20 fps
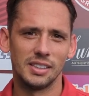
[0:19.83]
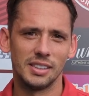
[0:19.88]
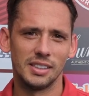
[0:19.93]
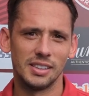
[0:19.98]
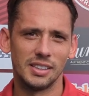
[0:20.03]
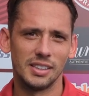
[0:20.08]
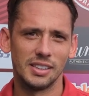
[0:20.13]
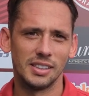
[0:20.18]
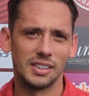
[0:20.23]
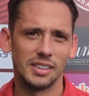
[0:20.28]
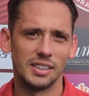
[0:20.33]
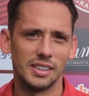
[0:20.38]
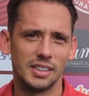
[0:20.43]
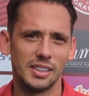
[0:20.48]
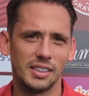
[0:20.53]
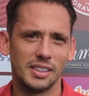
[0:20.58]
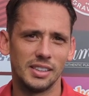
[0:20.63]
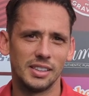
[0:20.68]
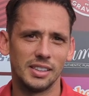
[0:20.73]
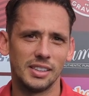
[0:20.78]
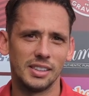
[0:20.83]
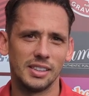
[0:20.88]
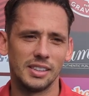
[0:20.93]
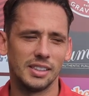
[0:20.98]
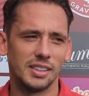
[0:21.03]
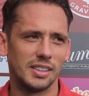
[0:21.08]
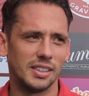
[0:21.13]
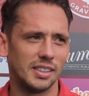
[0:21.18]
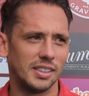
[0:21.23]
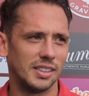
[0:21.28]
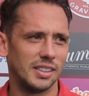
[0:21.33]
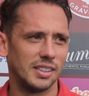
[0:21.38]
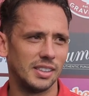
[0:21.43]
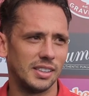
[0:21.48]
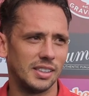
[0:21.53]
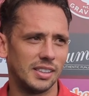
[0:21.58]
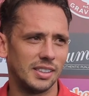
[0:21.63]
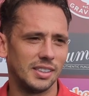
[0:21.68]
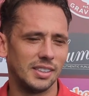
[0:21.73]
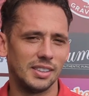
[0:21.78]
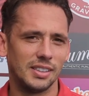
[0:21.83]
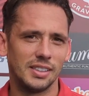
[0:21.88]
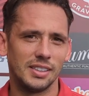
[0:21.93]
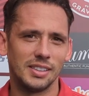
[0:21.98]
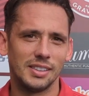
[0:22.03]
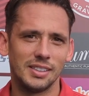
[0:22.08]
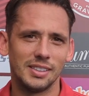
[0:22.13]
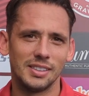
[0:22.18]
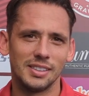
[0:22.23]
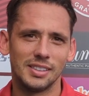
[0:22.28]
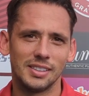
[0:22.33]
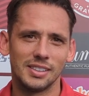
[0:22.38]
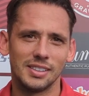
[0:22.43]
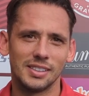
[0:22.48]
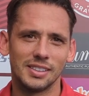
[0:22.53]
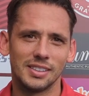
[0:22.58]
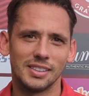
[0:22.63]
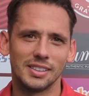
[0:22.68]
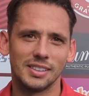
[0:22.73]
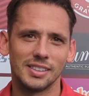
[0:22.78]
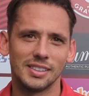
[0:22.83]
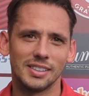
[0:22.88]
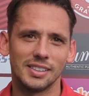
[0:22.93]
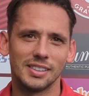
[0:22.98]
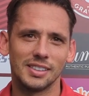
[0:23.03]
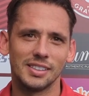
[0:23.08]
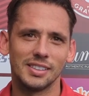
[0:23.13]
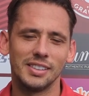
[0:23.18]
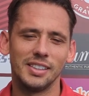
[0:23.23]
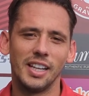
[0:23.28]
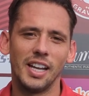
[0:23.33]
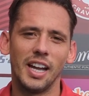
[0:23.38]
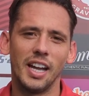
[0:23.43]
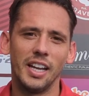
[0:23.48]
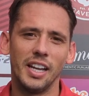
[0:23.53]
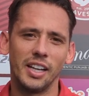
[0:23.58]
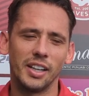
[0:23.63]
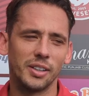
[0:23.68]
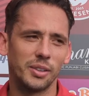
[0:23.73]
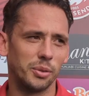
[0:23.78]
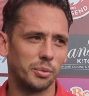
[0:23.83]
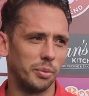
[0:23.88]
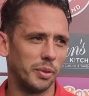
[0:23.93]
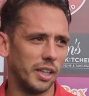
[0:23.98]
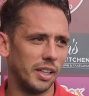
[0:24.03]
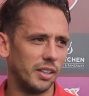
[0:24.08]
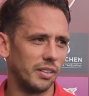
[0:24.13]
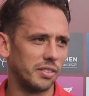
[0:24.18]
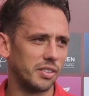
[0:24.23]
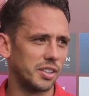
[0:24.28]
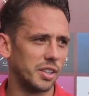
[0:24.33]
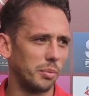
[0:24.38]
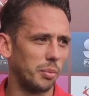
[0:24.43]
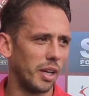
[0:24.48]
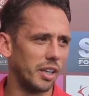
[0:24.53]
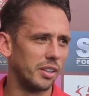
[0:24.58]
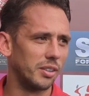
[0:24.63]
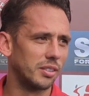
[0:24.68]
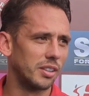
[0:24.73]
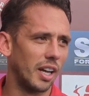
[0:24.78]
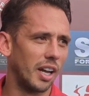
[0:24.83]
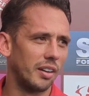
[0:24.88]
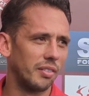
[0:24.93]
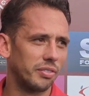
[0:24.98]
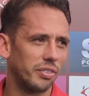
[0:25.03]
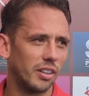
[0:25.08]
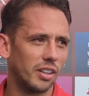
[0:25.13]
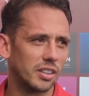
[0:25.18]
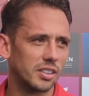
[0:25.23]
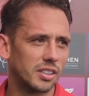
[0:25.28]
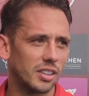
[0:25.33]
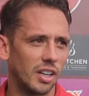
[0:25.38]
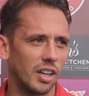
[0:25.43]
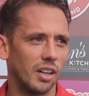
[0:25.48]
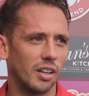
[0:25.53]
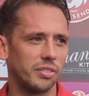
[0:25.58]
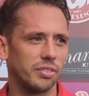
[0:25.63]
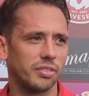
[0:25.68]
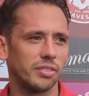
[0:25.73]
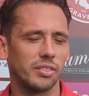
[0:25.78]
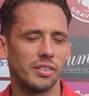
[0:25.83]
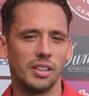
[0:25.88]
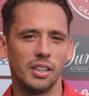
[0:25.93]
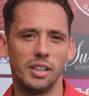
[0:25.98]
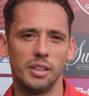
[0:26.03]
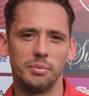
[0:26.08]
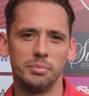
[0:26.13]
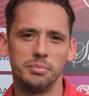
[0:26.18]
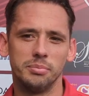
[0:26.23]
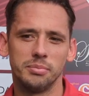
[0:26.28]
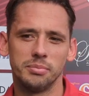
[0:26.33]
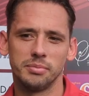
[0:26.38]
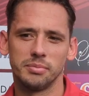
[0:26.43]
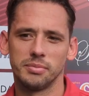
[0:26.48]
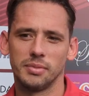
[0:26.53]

after his late winner. Jack, great win today, isn't it? Yeah, yeah, good win. Obviously 1-0 down first half. Um,